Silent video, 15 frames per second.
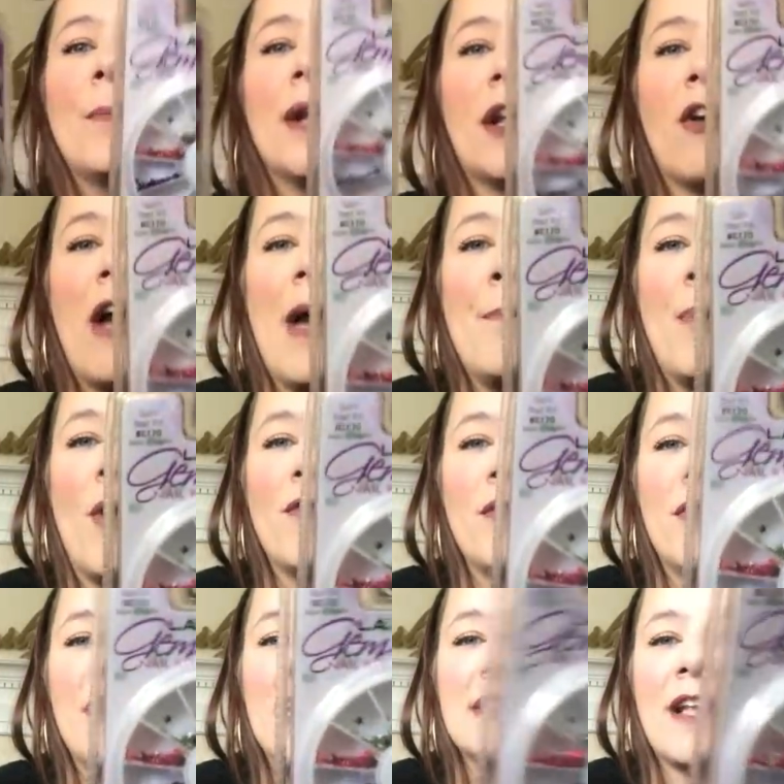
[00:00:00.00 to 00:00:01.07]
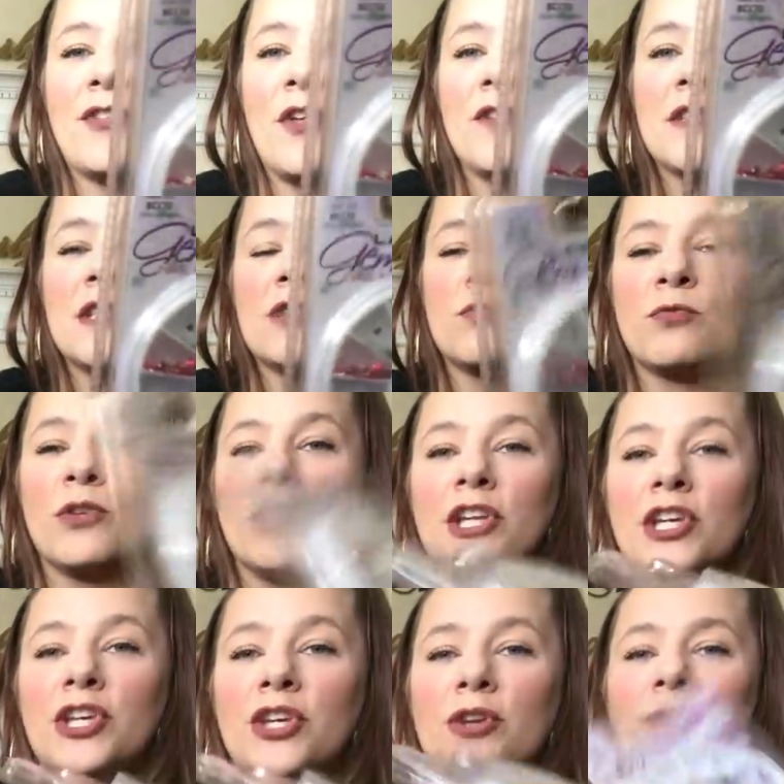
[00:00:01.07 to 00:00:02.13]
But I grabbed both of these. I thought this is
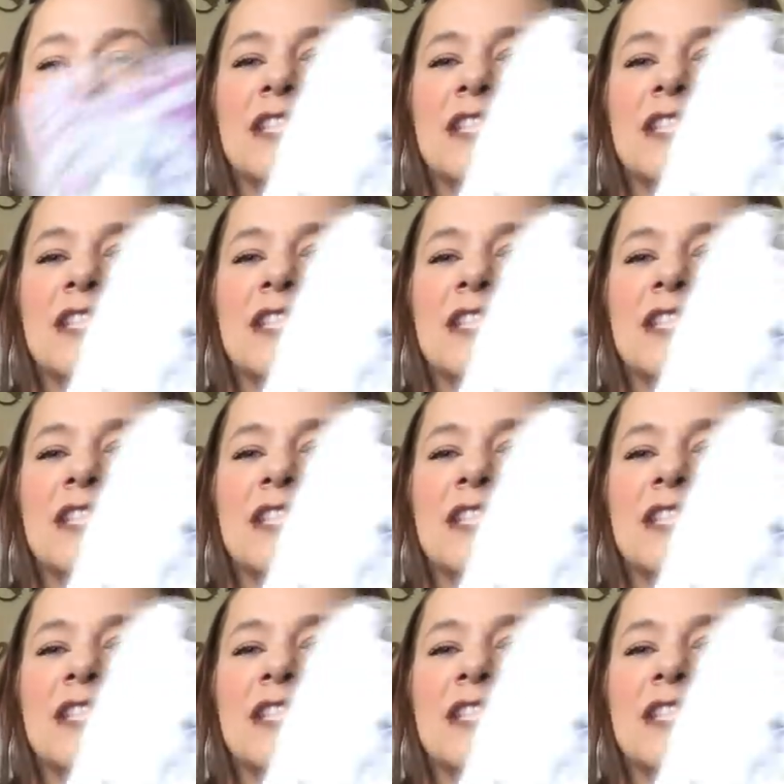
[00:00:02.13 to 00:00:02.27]
really cute.